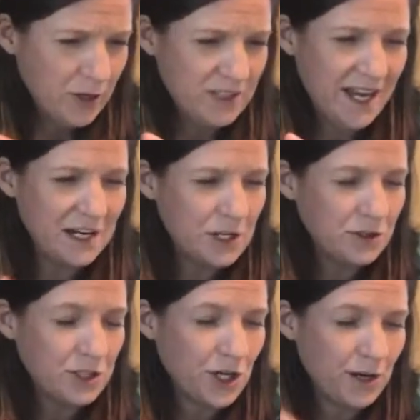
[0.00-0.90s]

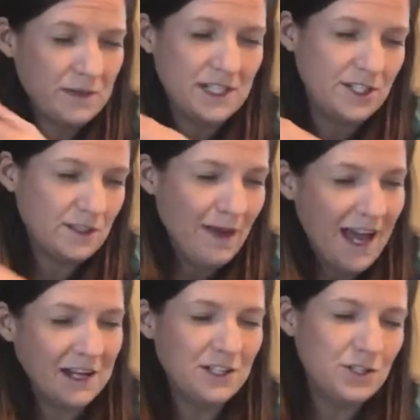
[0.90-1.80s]
Technical terms such as
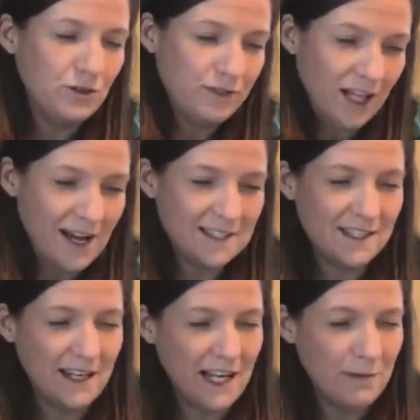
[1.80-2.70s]
magnitude,
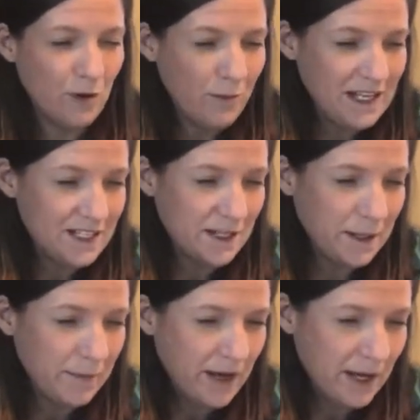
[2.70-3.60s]
velocity,
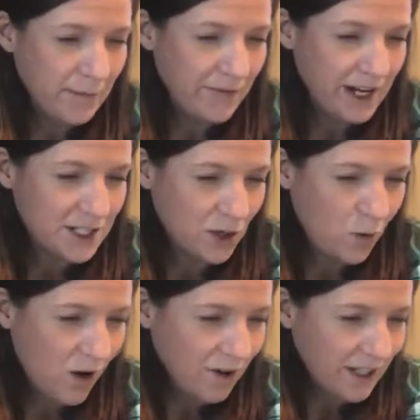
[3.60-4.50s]
momentum, vector
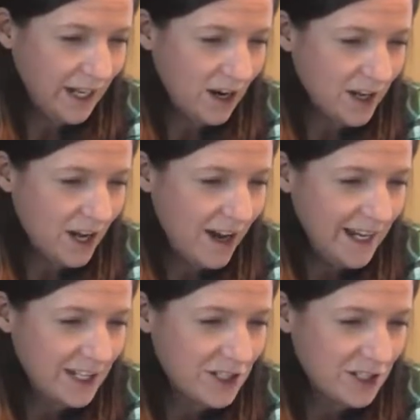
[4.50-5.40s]
quality are
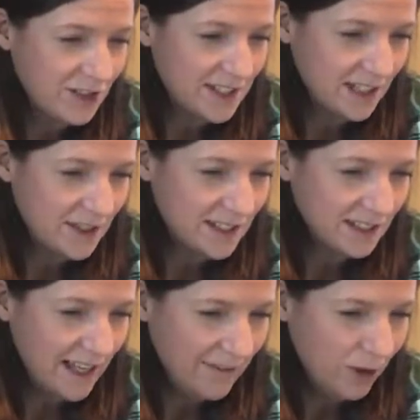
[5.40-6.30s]
not introduced at
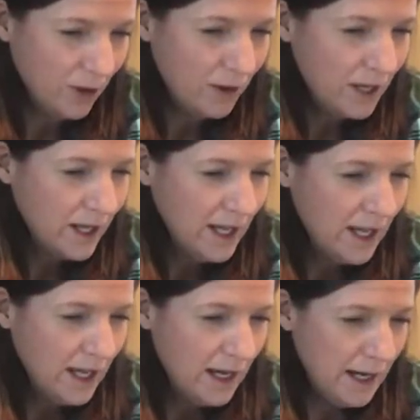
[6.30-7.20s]
this level.
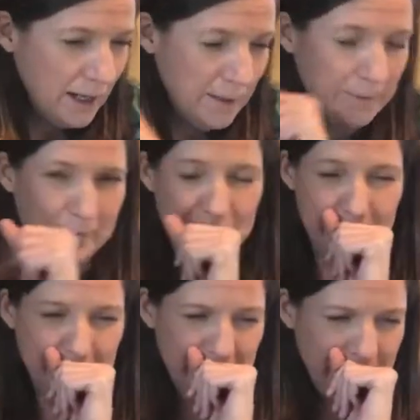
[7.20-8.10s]

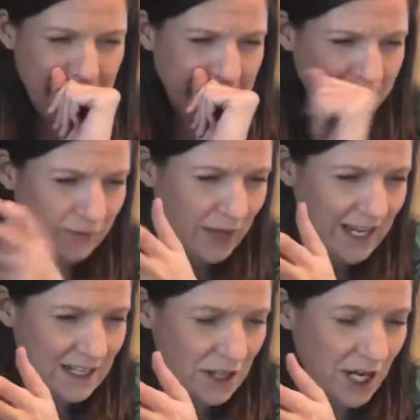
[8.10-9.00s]

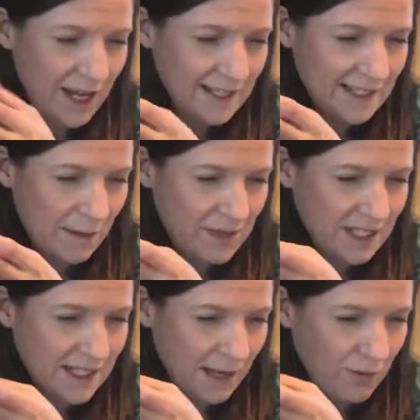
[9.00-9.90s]
But the concept
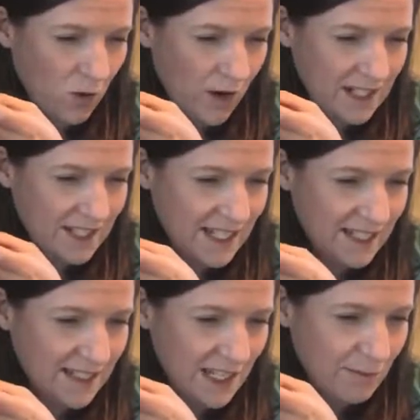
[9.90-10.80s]
that some
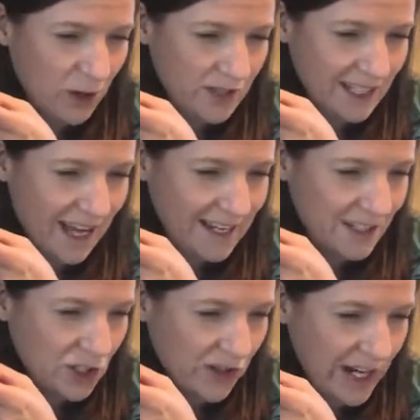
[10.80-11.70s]
quantities need both size
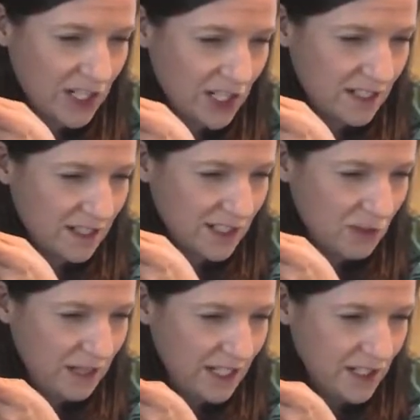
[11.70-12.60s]
and directions
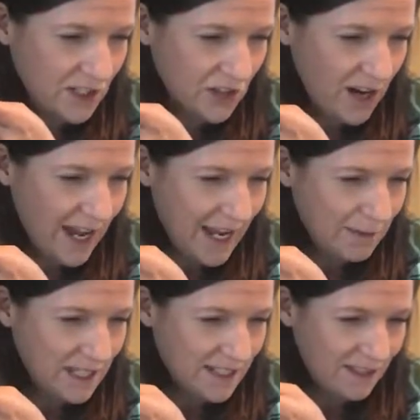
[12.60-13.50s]
to be
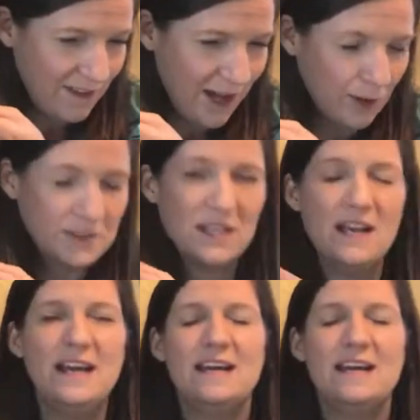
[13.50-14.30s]
described is developed.